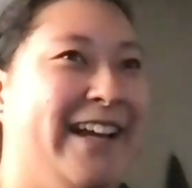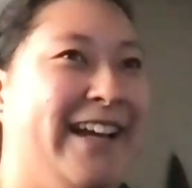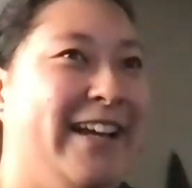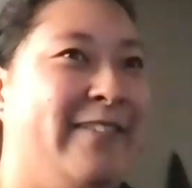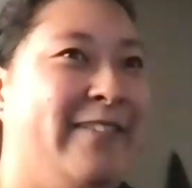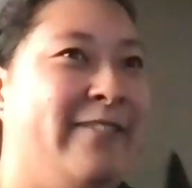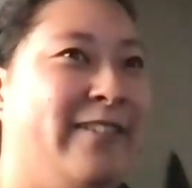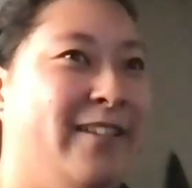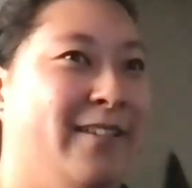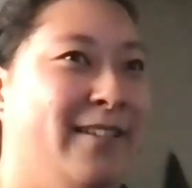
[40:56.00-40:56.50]
I
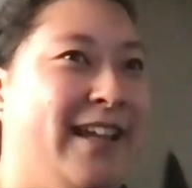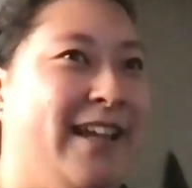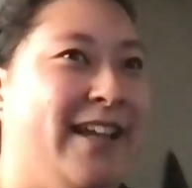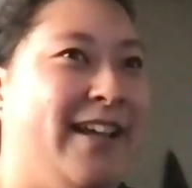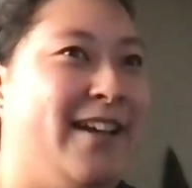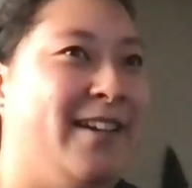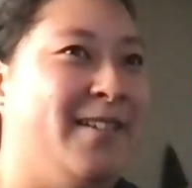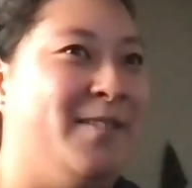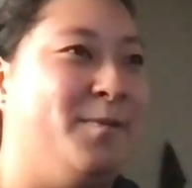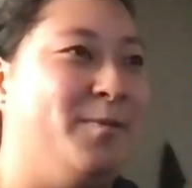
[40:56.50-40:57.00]
feel like
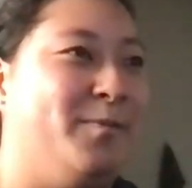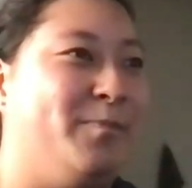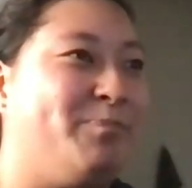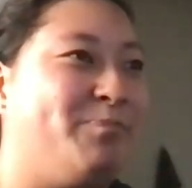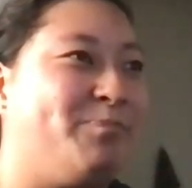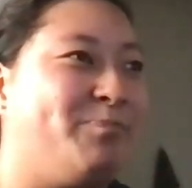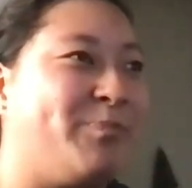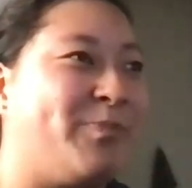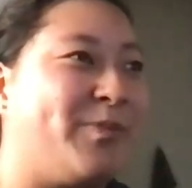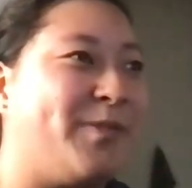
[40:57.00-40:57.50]
um
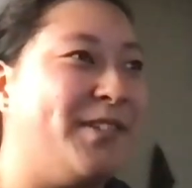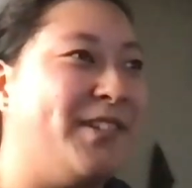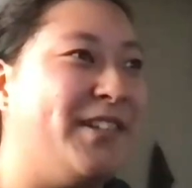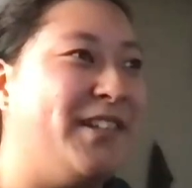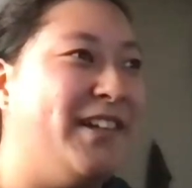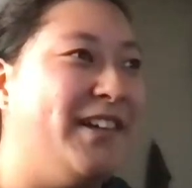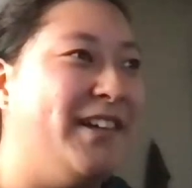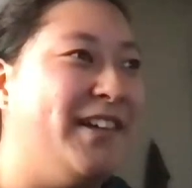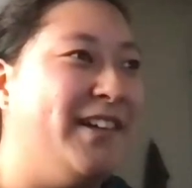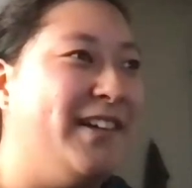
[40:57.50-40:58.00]

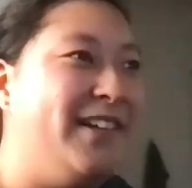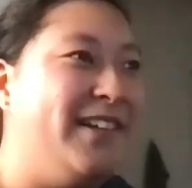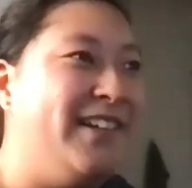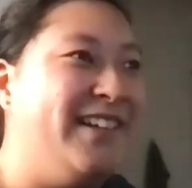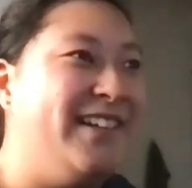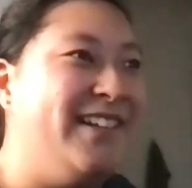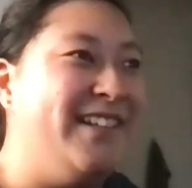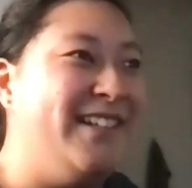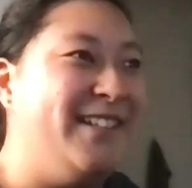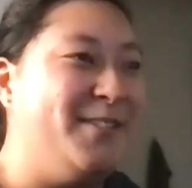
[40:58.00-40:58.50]

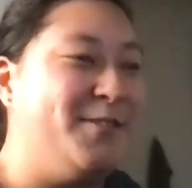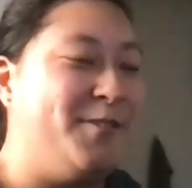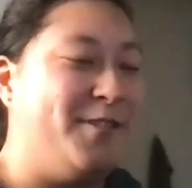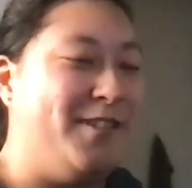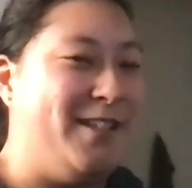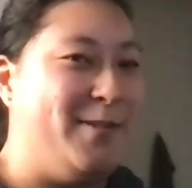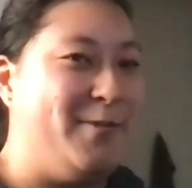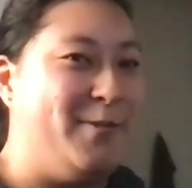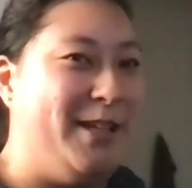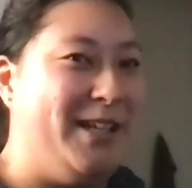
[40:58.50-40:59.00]
it's
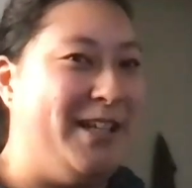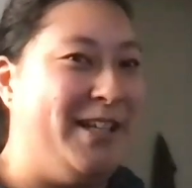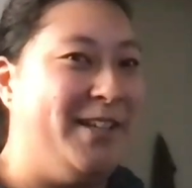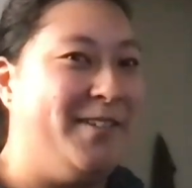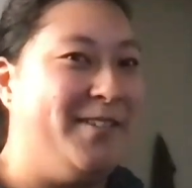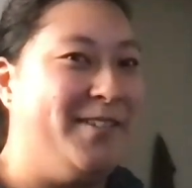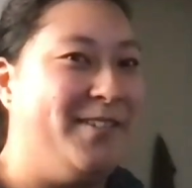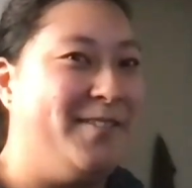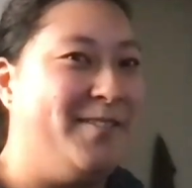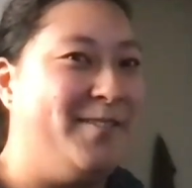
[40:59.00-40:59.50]
funny, we,
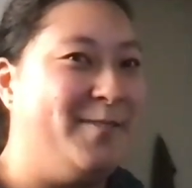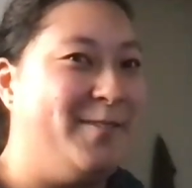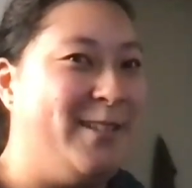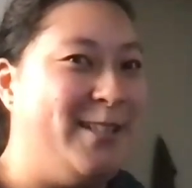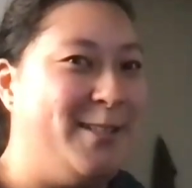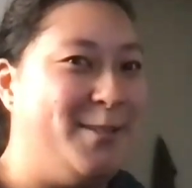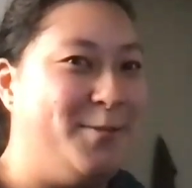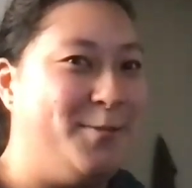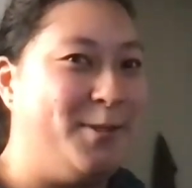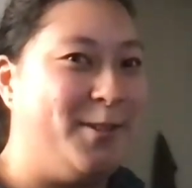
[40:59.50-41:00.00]
we
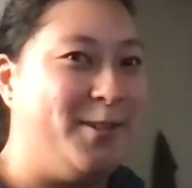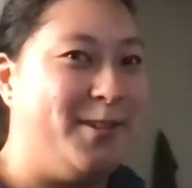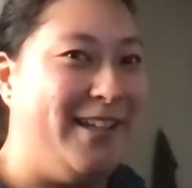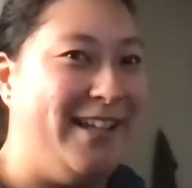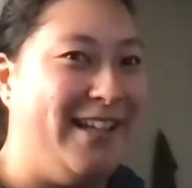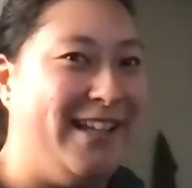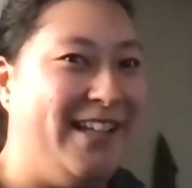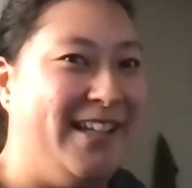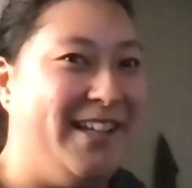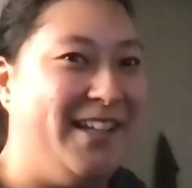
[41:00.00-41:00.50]

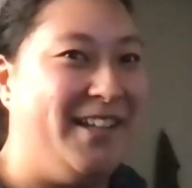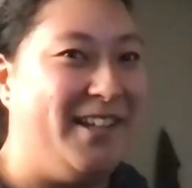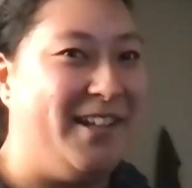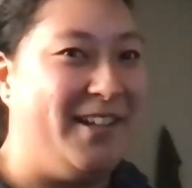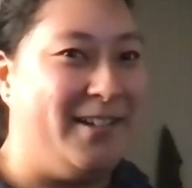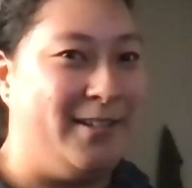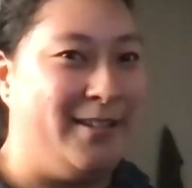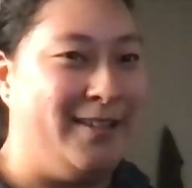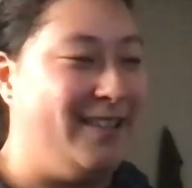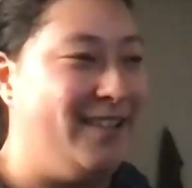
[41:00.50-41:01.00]
typically
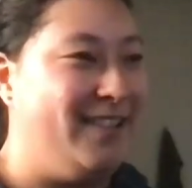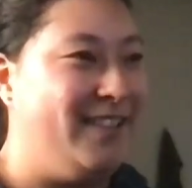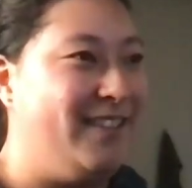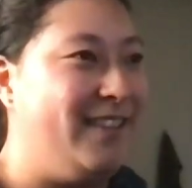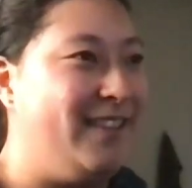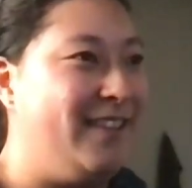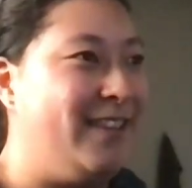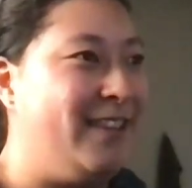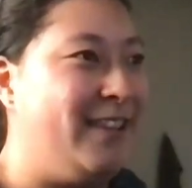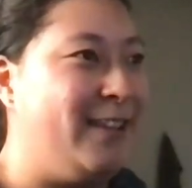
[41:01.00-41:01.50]
are
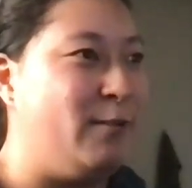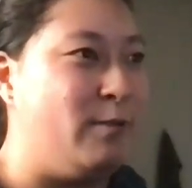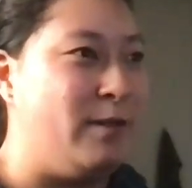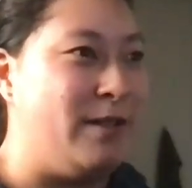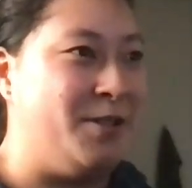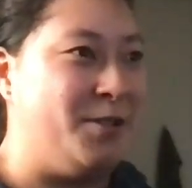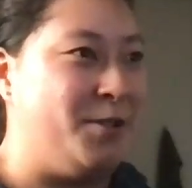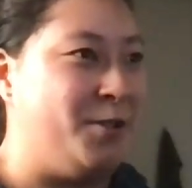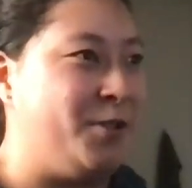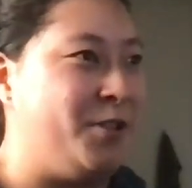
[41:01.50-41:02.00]
the
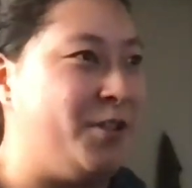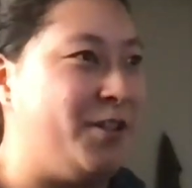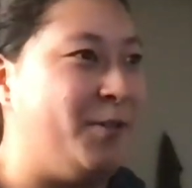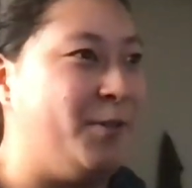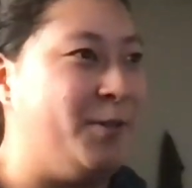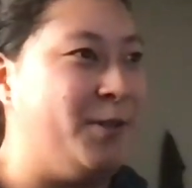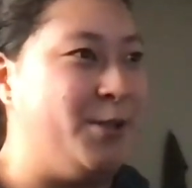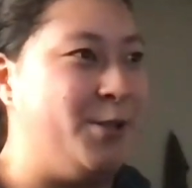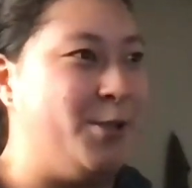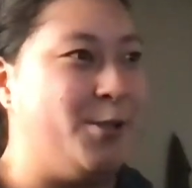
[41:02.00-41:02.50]
ones to
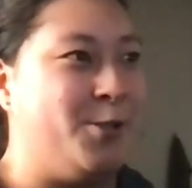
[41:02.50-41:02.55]
always